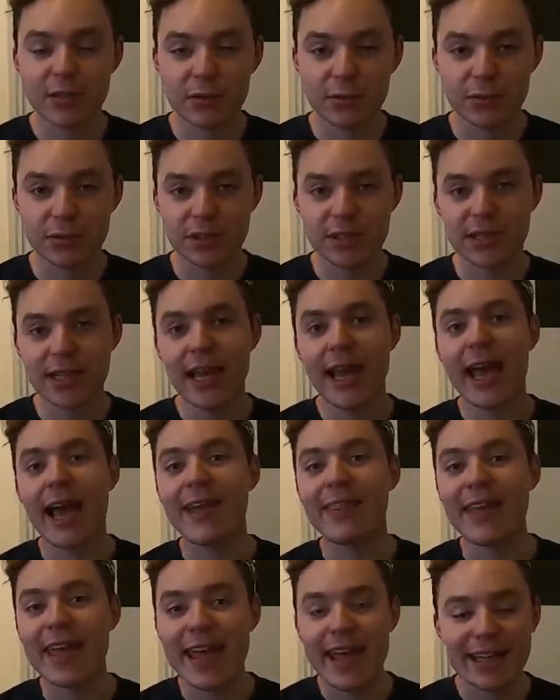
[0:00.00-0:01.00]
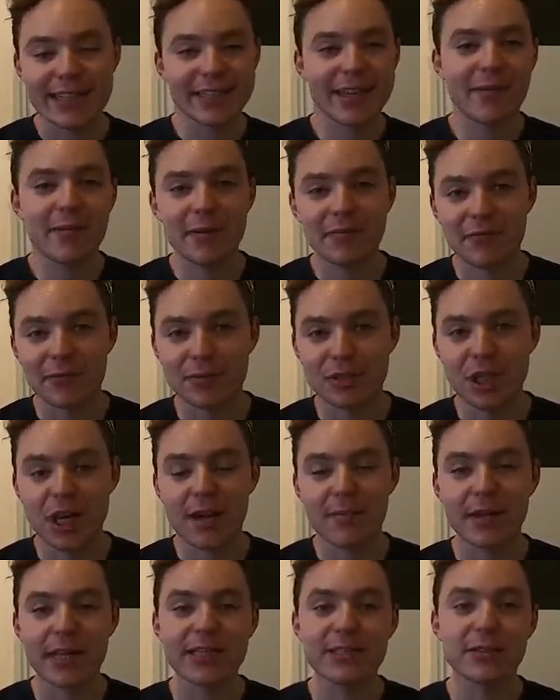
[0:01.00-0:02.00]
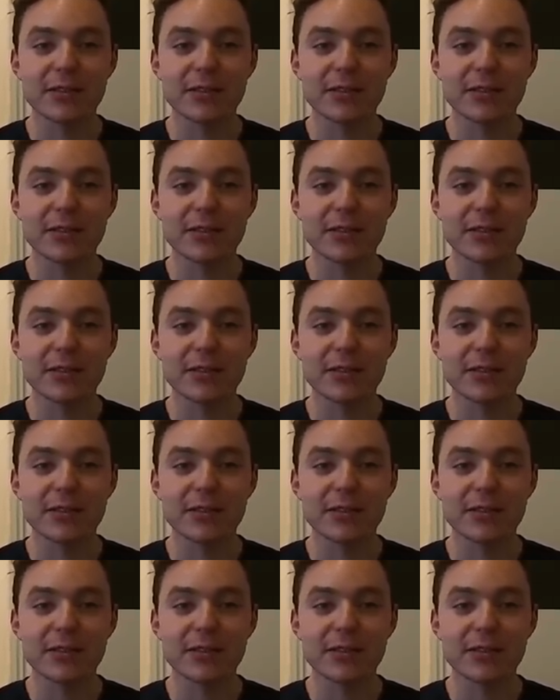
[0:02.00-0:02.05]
ordered and they had to come in from Germany,